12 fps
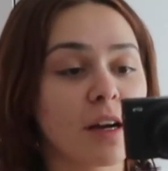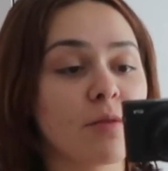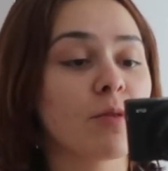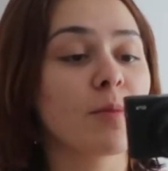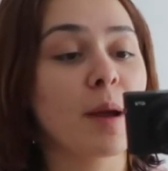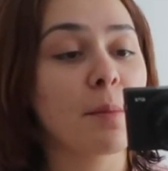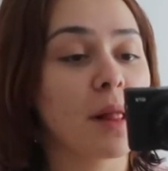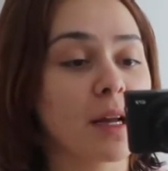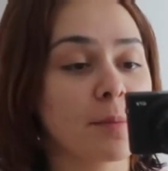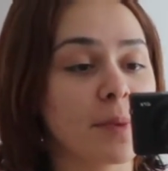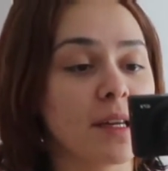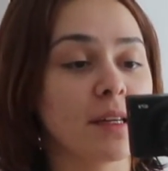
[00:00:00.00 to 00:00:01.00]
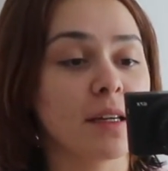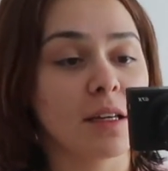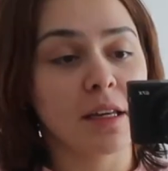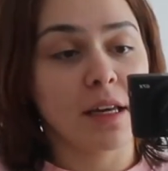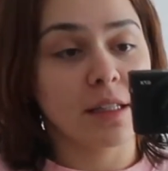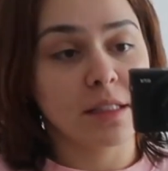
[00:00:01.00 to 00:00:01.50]
I wore my Black Pink
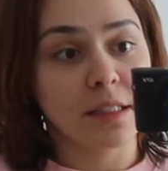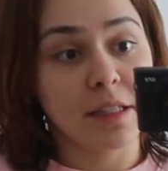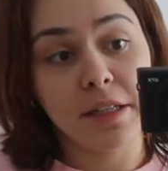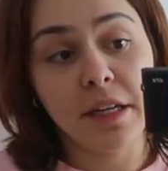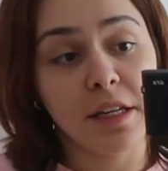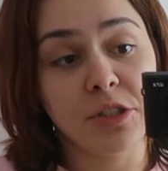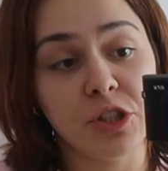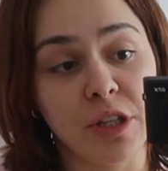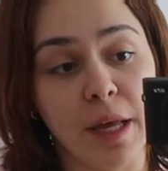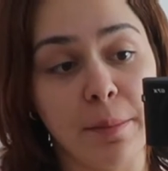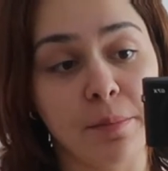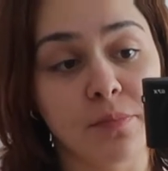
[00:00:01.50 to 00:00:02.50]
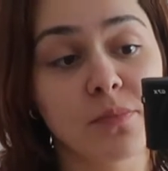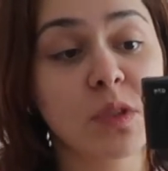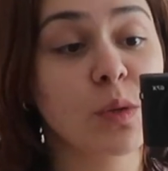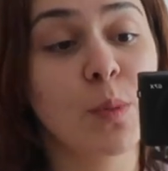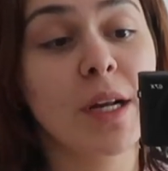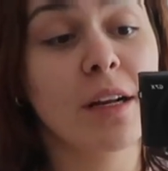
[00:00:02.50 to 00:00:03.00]
H and M
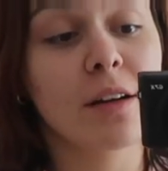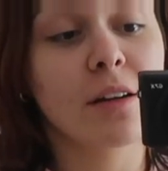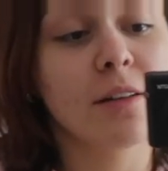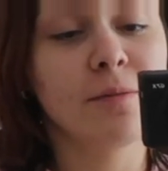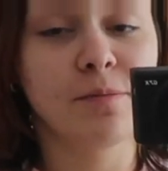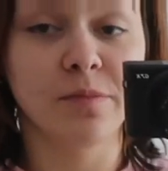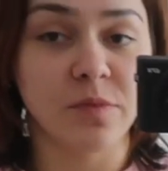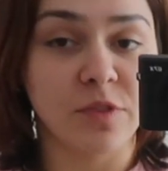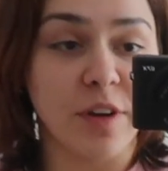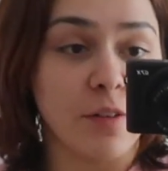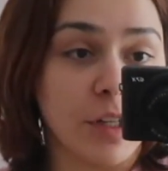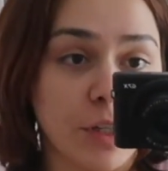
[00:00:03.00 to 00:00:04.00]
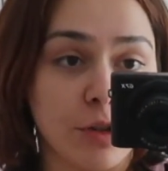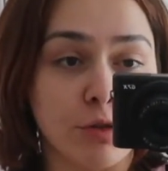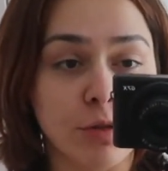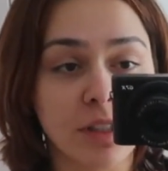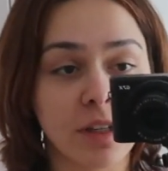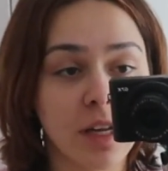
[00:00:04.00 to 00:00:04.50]
sweater. Very cute.